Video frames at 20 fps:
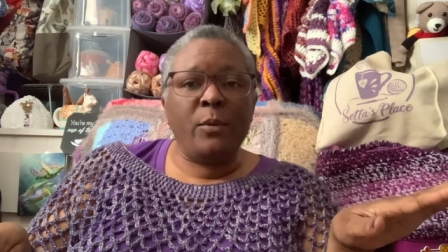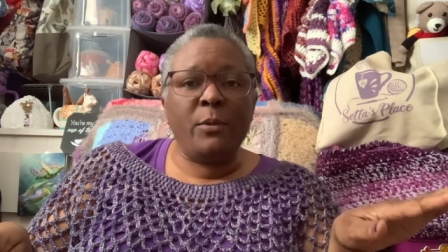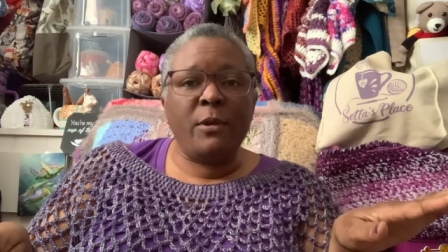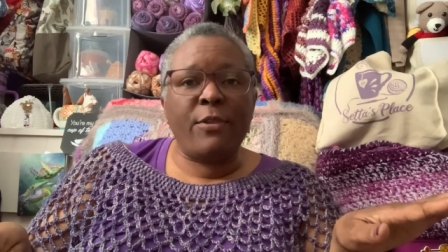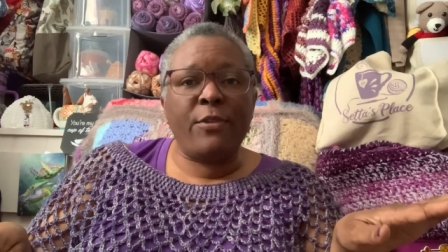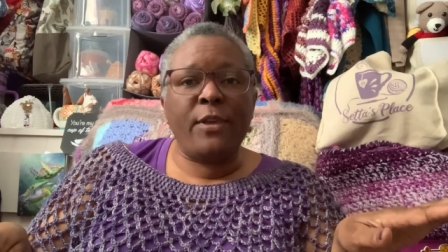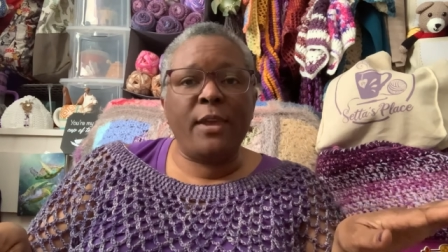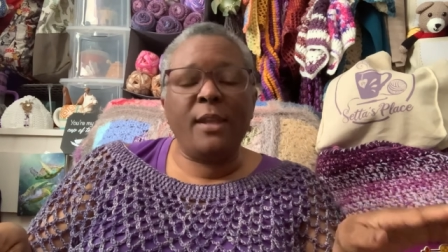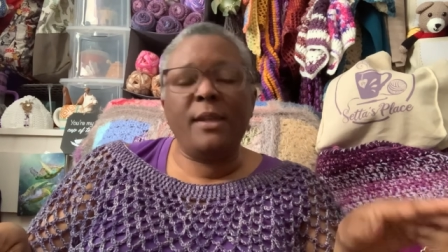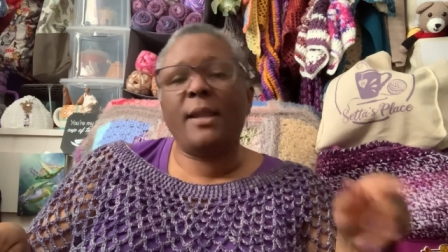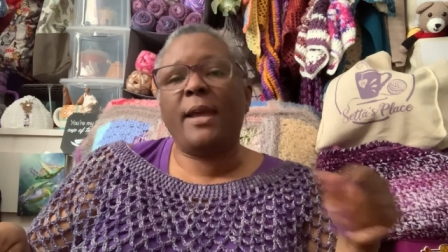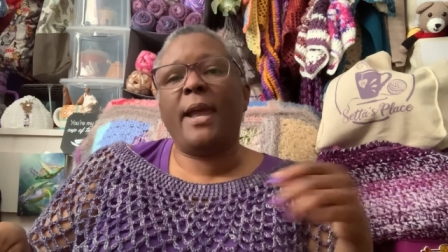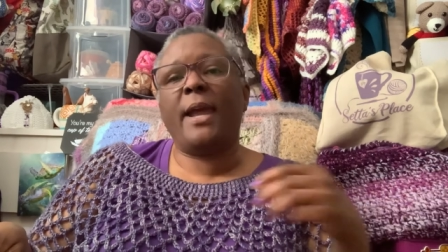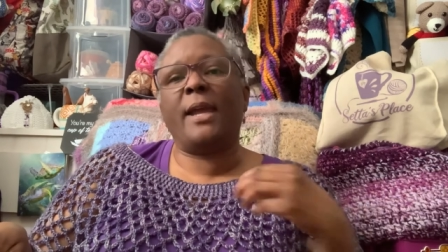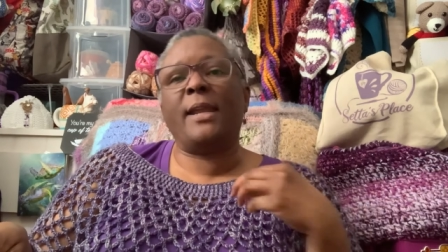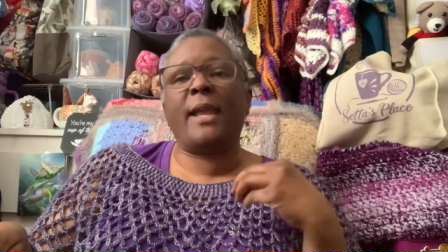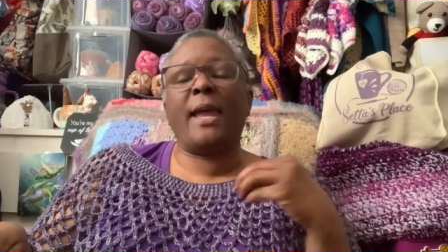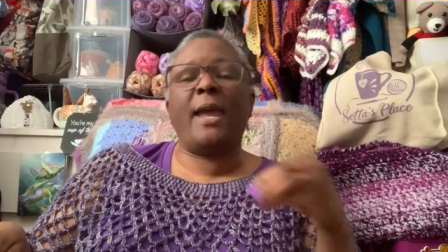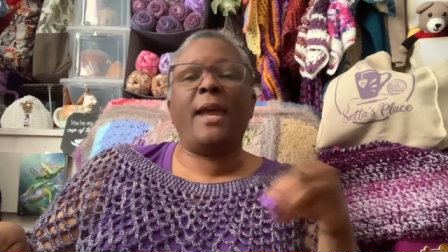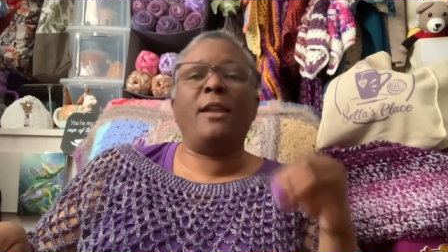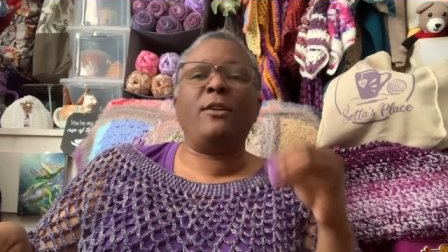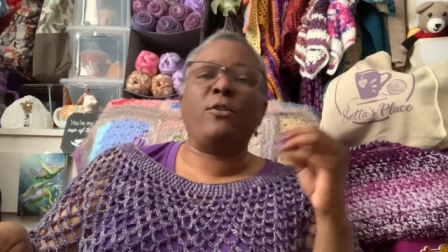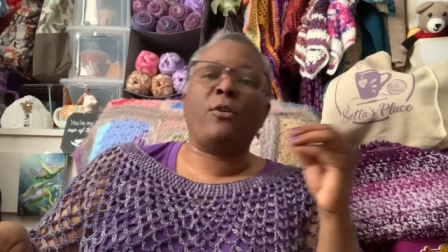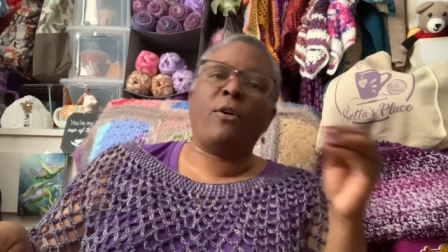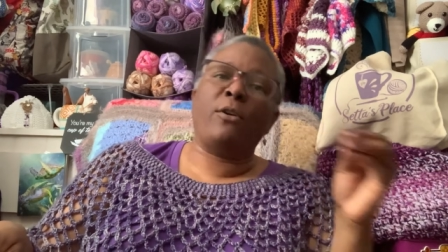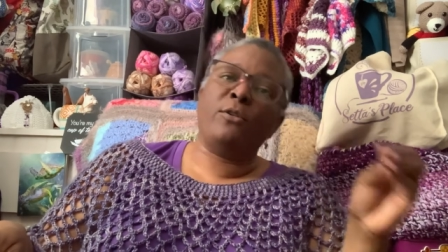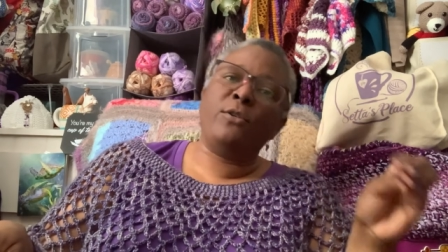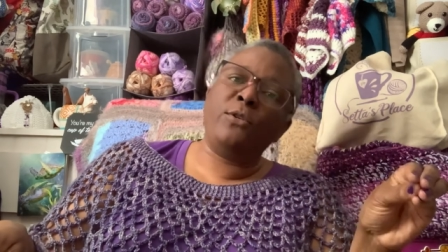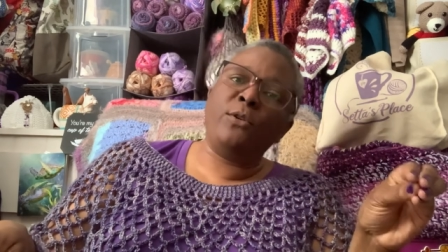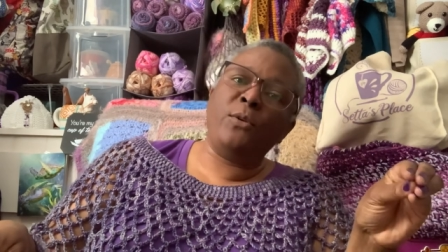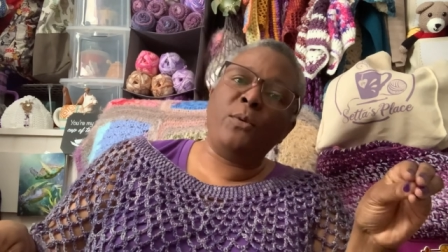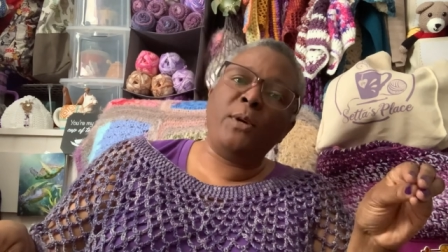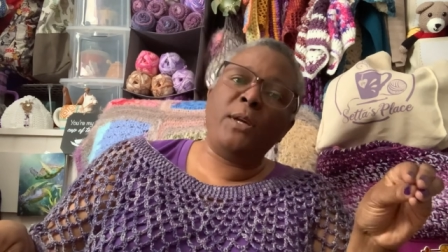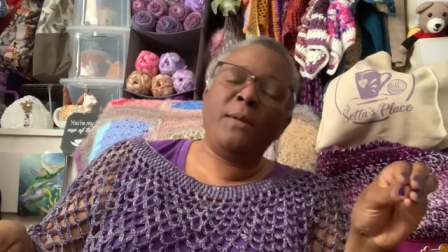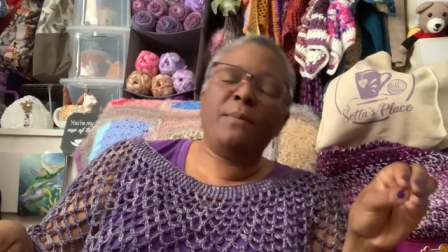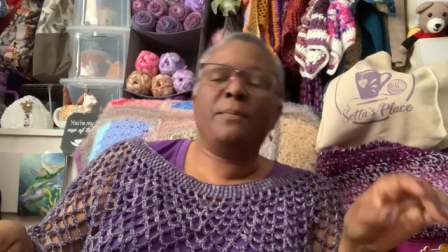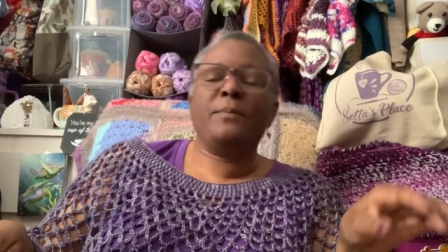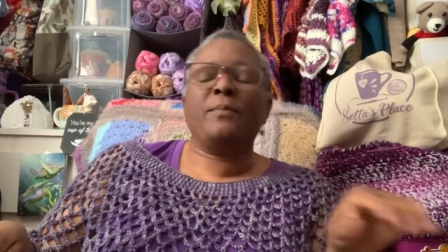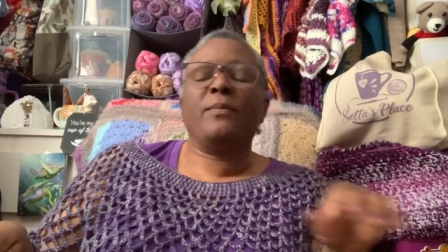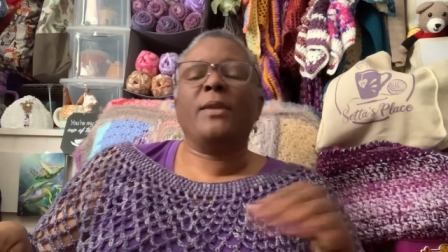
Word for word: with it. I can add yarn to it.